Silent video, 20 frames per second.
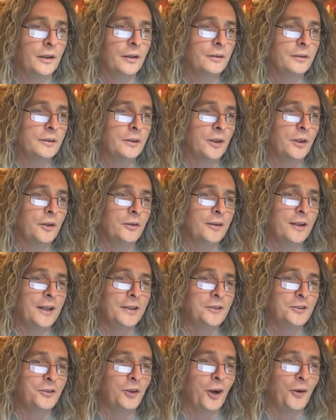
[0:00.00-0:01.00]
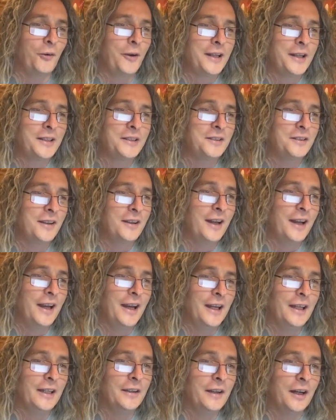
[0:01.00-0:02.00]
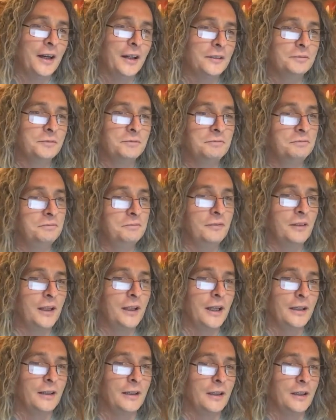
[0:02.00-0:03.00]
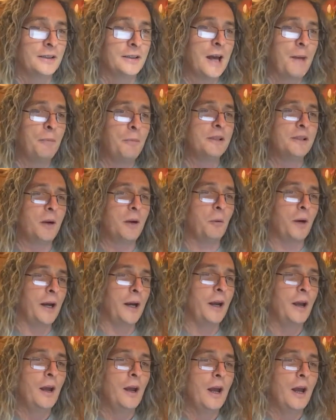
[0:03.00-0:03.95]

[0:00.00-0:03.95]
so it's direct, and it just happens that way.